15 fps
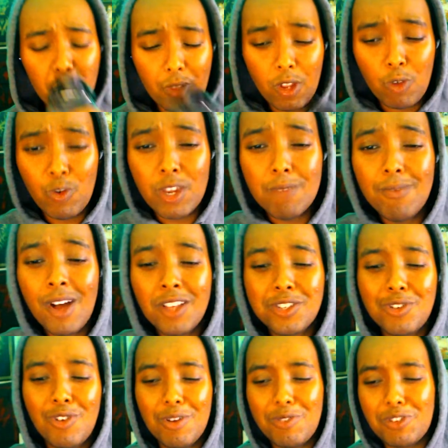Wait,
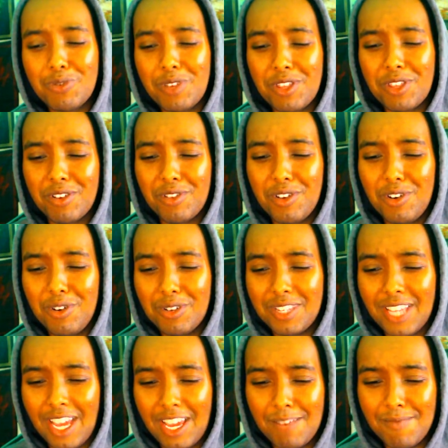Mosco was with her the whole
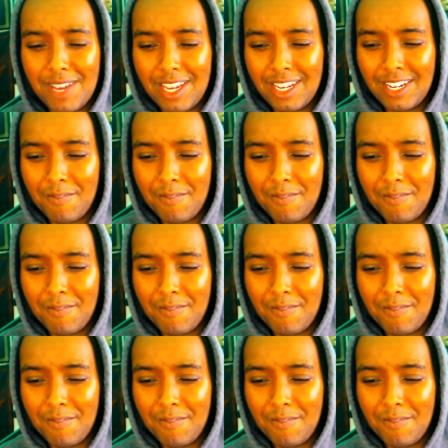time, man?